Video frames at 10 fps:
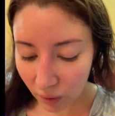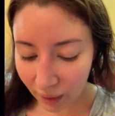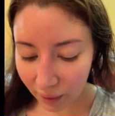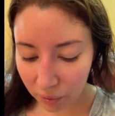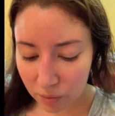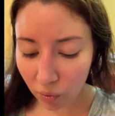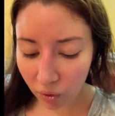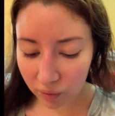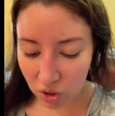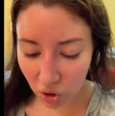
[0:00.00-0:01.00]
It was more
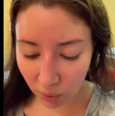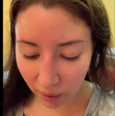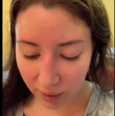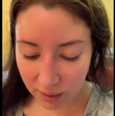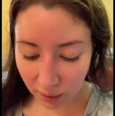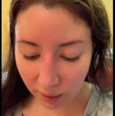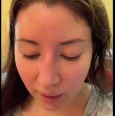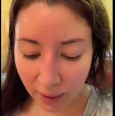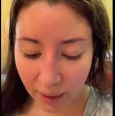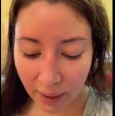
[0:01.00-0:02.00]
of a showcasing.
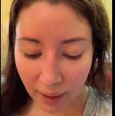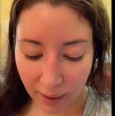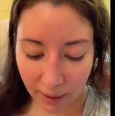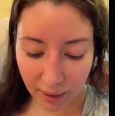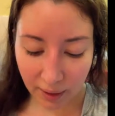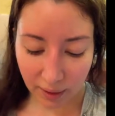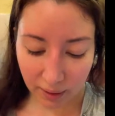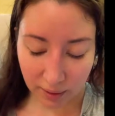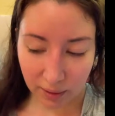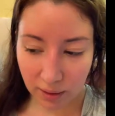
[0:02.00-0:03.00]

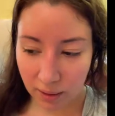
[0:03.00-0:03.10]
And